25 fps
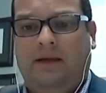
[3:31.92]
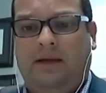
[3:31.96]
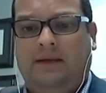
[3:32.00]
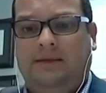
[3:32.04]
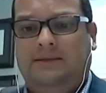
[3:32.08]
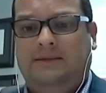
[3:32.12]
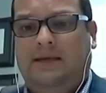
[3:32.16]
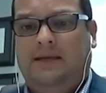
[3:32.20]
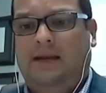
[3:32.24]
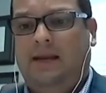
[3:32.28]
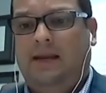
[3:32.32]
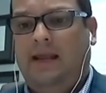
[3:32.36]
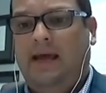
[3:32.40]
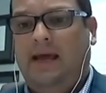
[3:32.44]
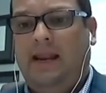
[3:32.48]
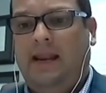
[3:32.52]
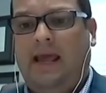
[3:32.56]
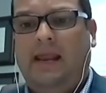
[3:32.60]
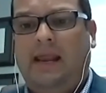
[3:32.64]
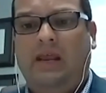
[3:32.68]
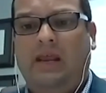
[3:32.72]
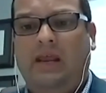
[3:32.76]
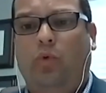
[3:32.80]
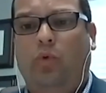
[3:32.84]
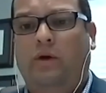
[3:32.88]
to let
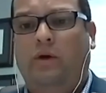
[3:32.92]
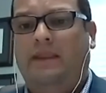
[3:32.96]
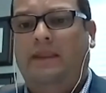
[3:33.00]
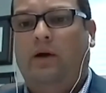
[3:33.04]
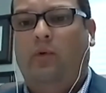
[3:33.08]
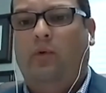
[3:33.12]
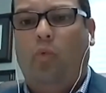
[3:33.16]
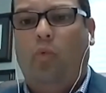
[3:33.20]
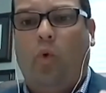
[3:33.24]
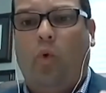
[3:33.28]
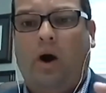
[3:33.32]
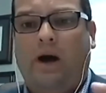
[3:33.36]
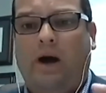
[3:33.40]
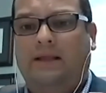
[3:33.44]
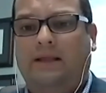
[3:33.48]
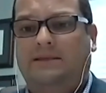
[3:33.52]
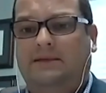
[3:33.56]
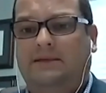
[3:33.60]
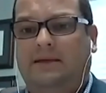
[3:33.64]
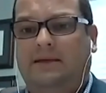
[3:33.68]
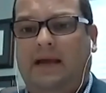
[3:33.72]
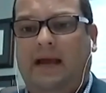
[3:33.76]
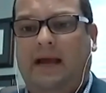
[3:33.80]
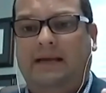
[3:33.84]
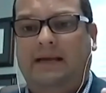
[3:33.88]
anyone that wanted
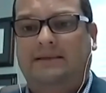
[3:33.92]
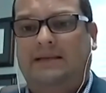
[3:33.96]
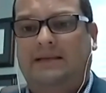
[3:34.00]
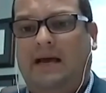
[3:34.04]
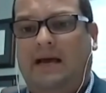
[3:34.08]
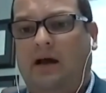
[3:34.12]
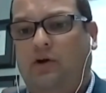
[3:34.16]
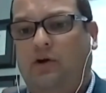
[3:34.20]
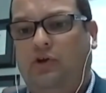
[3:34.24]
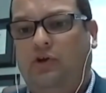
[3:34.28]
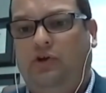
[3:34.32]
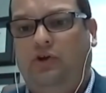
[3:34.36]
to exile